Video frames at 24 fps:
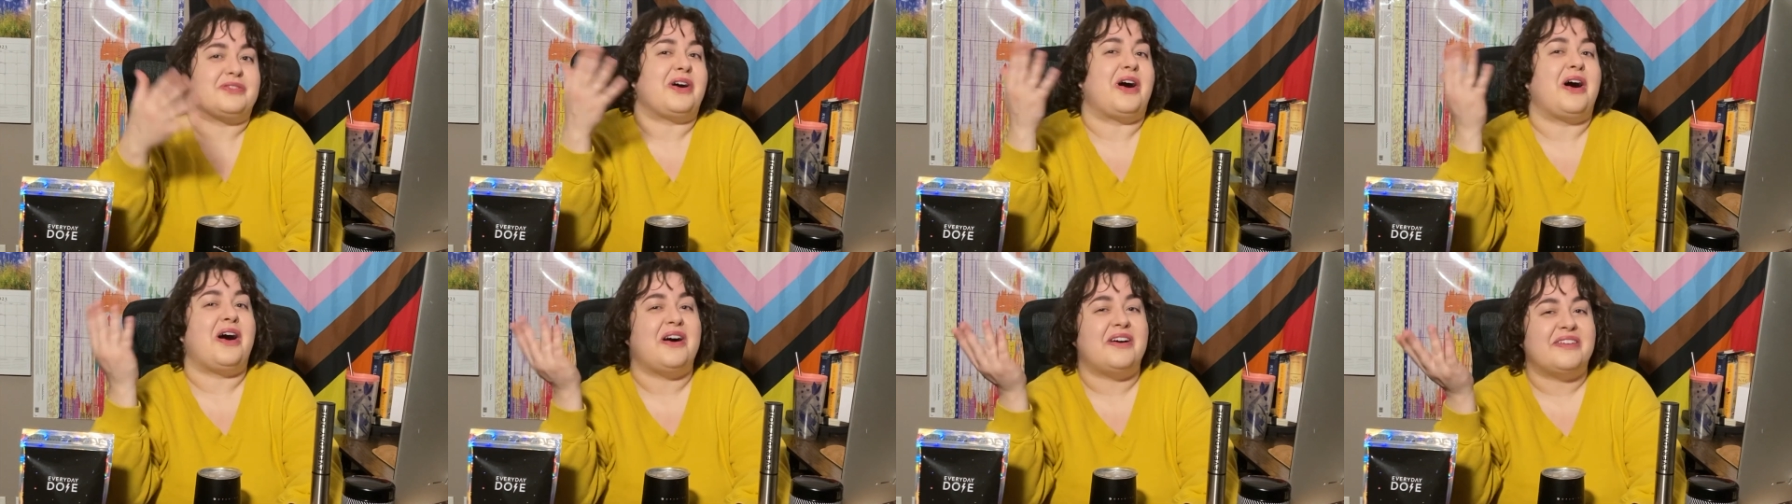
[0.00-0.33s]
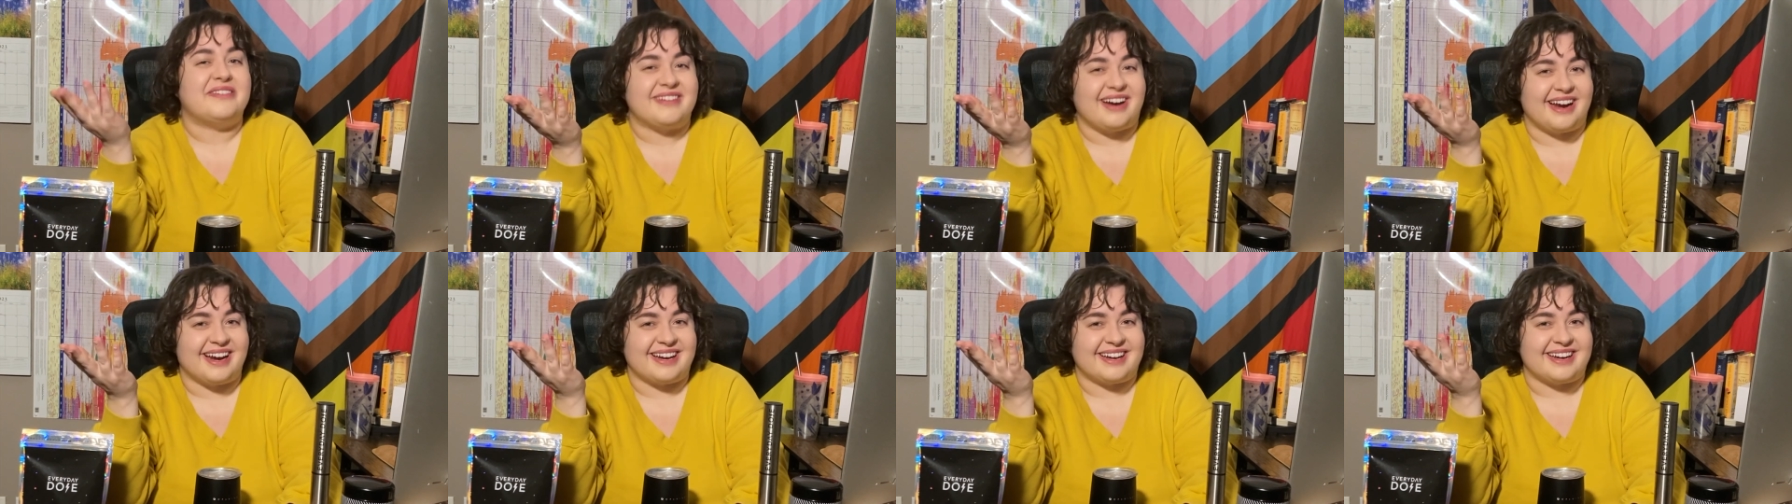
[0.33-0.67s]

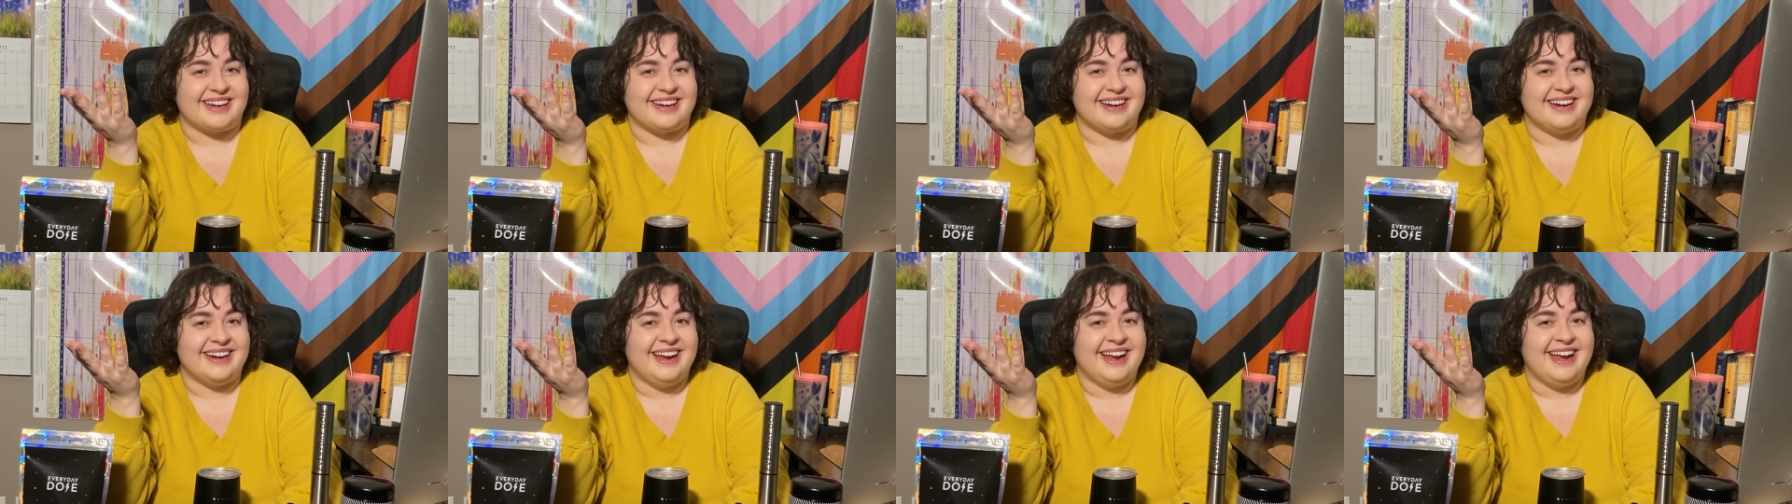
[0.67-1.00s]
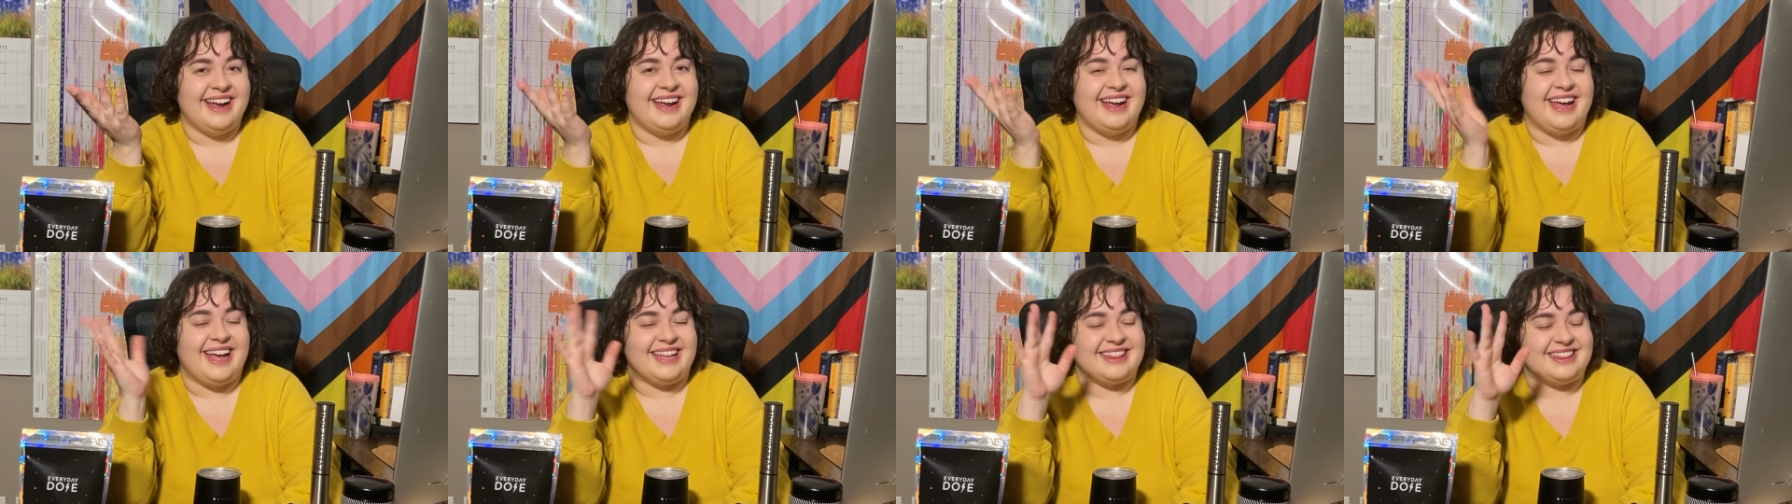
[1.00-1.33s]
already
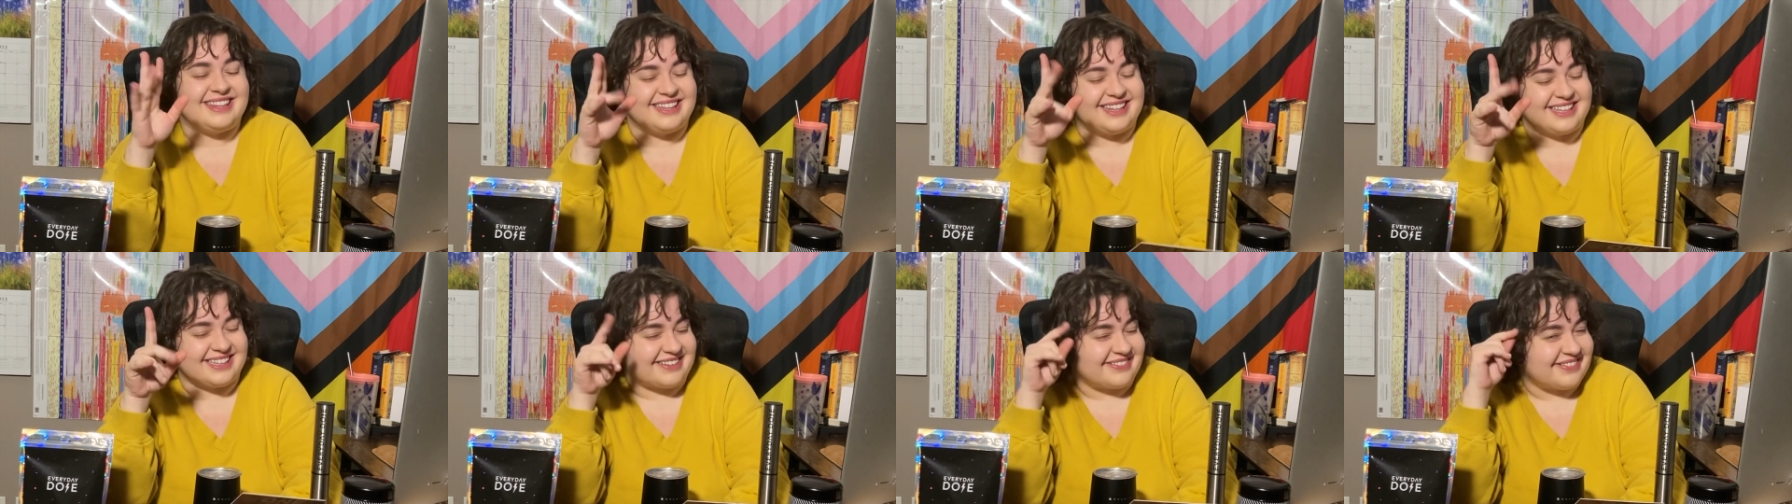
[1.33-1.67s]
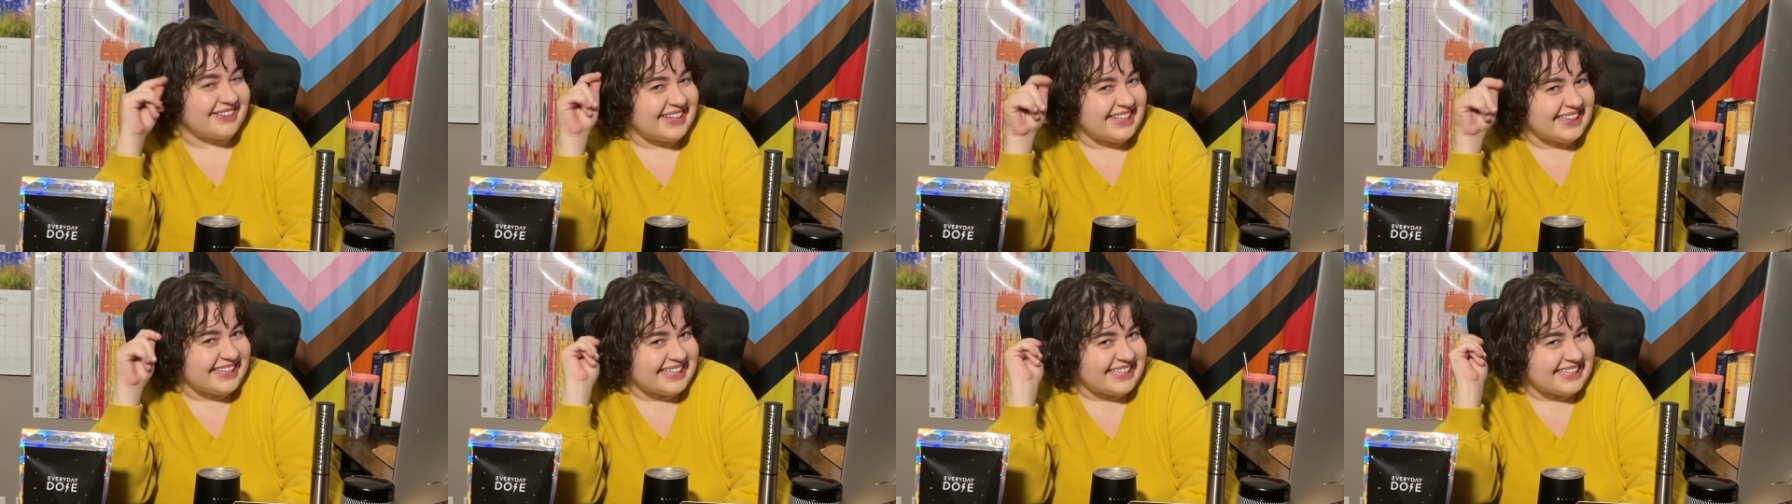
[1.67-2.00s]
hit the little
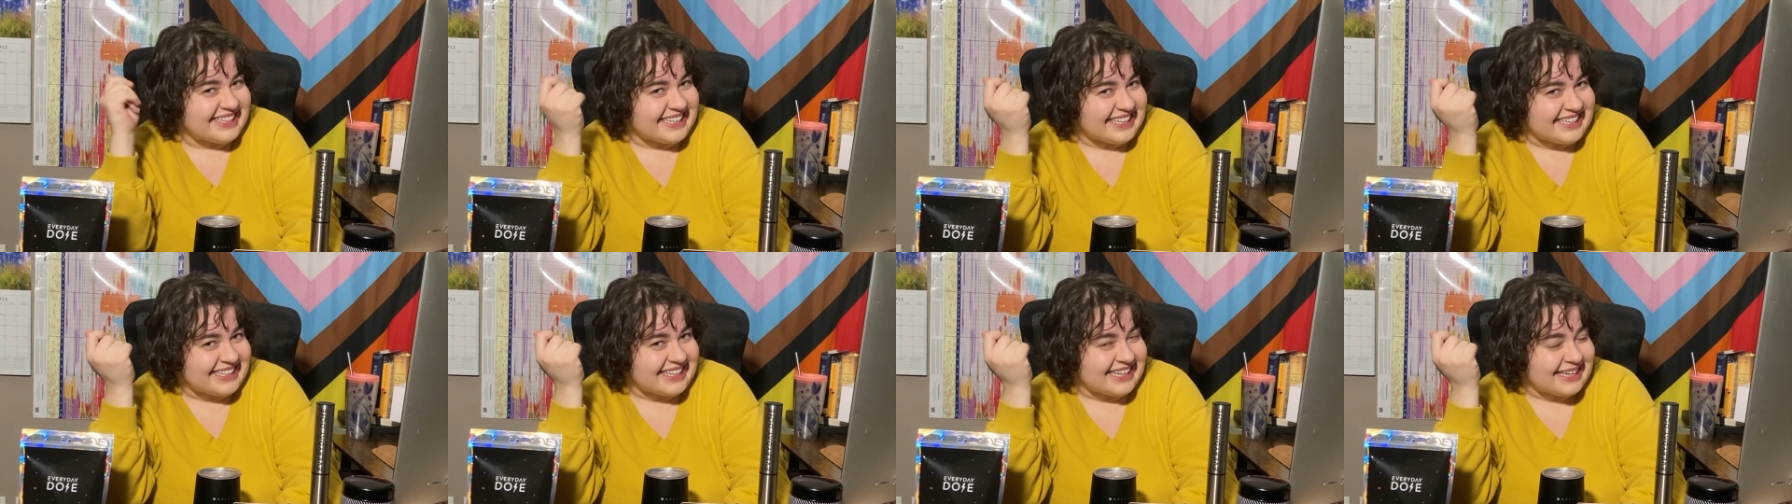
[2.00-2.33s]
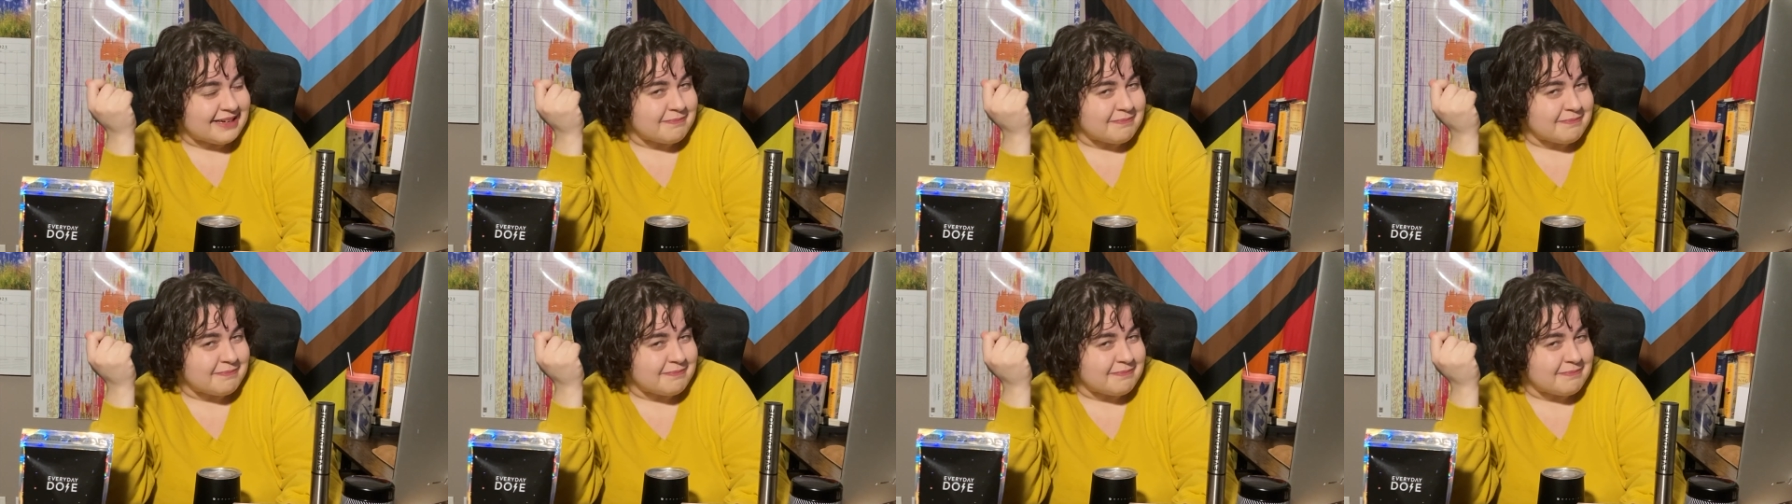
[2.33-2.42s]
ringling ding ding